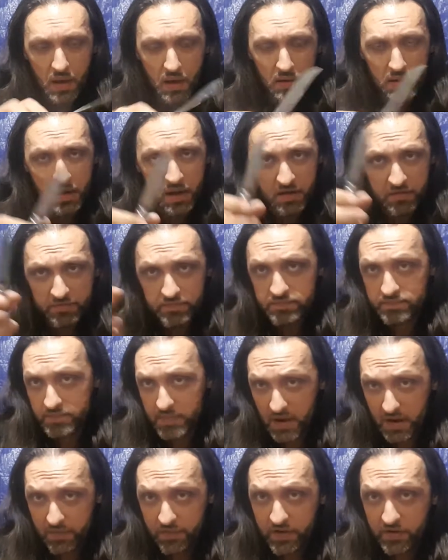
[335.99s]
a lot of
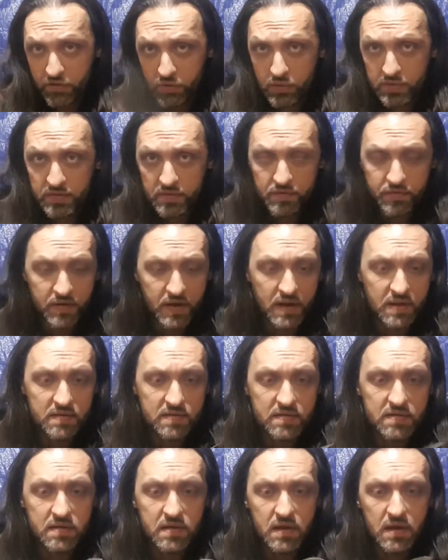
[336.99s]
individuals in
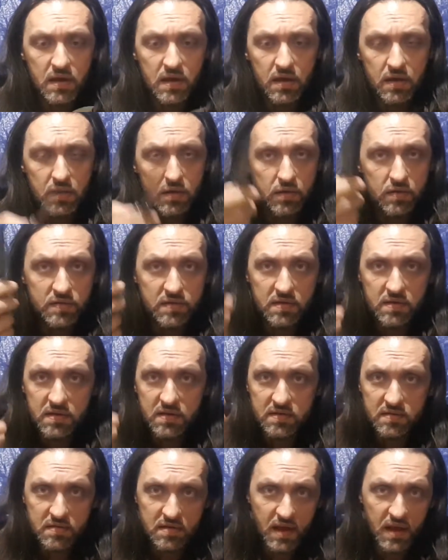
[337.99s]
France using
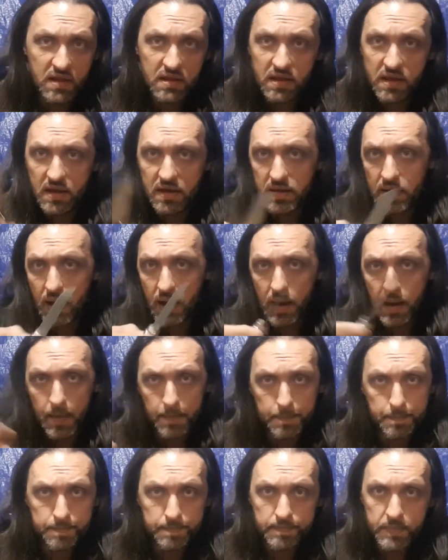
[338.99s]
this daily
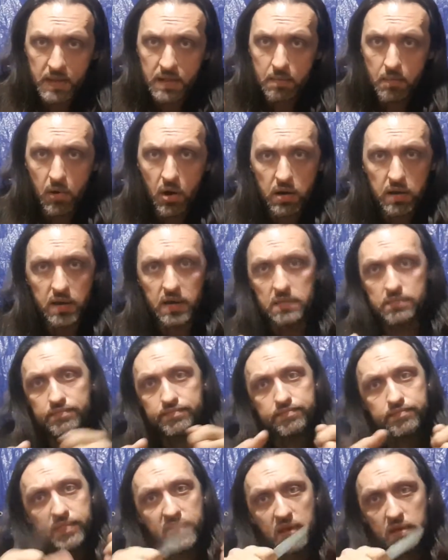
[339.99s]
in the market.
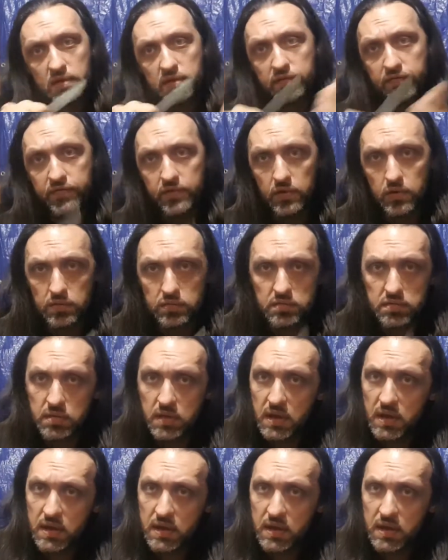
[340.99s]
Peel their fruit,